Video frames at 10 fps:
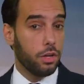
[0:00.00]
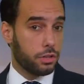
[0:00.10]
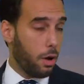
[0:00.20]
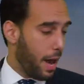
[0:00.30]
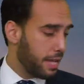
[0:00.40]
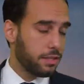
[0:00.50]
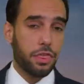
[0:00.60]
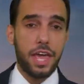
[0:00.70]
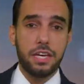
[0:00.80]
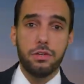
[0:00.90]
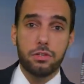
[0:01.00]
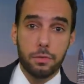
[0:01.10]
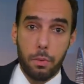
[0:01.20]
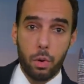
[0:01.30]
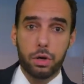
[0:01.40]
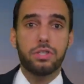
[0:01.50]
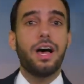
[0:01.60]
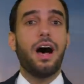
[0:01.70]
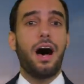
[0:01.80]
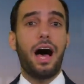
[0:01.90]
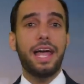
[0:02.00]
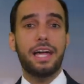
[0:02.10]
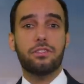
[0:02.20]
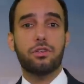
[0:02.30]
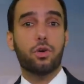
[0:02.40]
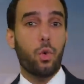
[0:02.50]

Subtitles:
So, as a thank you to supporters, I answer